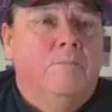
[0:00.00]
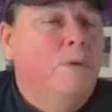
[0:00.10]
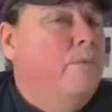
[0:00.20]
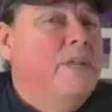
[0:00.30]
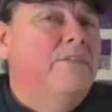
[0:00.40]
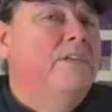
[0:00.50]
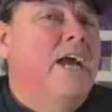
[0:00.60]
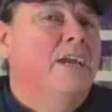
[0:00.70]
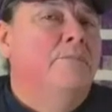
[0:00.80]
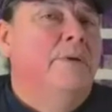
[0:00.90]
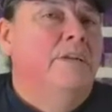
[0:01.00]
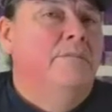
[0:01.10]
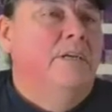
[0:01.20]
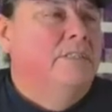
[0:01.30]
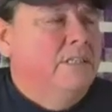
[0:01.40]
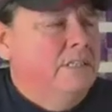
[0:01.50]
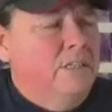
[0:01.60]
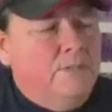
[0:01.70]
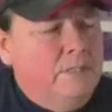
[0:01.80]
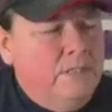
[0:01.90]
but we never documented much. And, and
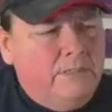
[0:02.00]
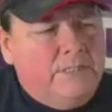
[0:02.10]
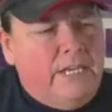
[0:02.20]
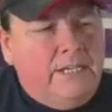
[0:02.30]
look, Jake